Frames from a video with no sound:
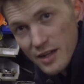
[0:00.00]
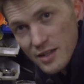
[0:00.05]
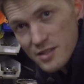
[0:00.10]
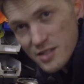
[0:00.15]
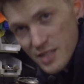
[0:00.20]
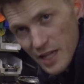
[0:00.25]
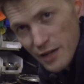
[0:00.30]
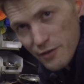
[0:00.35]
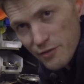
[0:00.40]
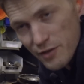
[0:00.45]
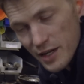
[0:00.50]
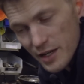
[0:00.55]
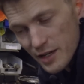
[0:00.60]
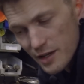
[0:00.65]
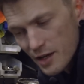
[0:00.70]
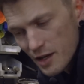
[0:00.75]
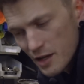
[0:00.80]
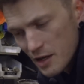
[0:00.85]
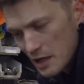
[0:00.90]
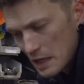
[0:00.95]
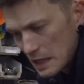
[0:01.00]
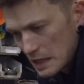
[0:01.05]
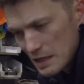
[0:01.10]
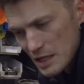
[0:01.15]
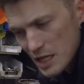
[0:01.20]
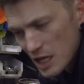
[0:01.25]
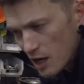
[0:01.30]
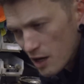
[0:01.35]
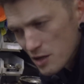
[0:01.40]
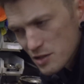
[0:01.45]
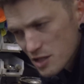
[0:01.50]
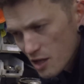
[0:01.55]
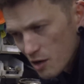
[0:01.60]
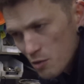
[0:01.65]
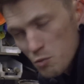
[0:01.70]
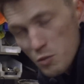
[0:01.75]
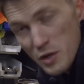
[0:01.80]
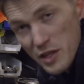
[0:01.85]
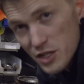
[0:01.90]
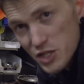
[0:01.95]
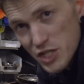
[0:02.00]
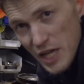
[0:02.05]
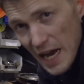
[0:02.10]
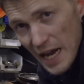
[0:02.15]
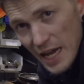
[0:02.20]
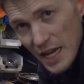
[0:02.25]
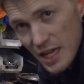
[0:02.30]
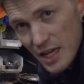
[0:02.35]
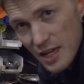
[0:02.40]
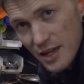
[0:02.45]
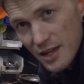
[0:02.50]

safely. Cars come with a jack.